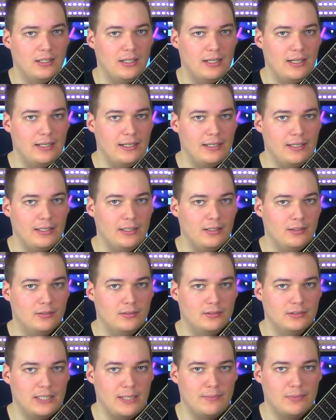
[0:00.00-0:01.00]
I
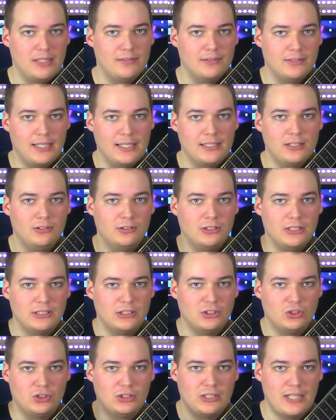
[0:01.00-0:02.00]
sometimes like to
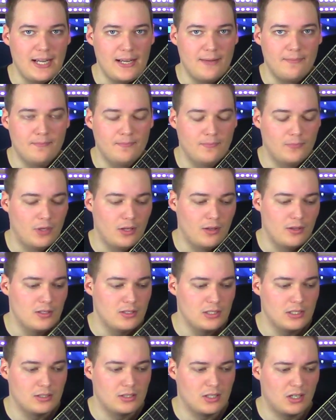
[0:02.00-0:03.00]
just jam on
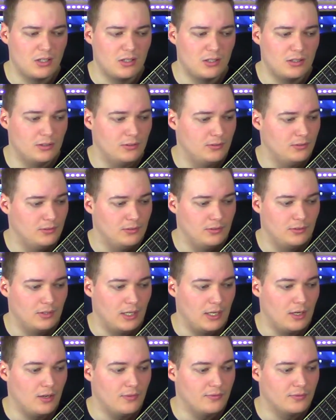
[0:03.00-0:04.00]
this guitar.
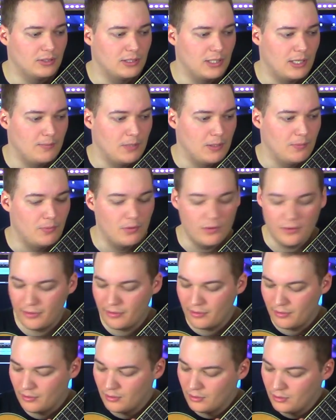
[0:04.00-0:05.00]
I often come up
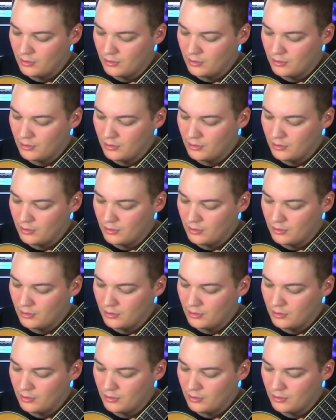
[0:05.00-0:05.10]
with,